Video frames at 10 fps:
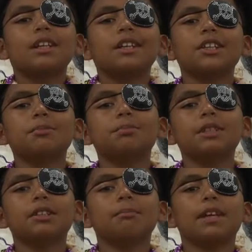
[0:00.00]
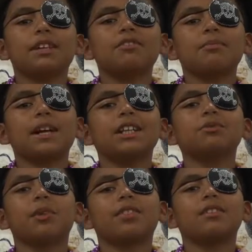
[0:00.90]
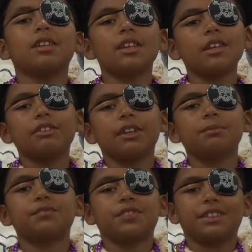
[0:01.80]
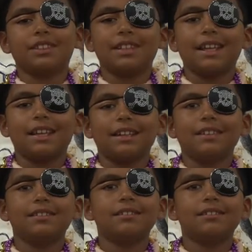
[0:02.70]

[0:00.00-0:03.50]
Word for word: Here be a mate of mine with ye grub for today.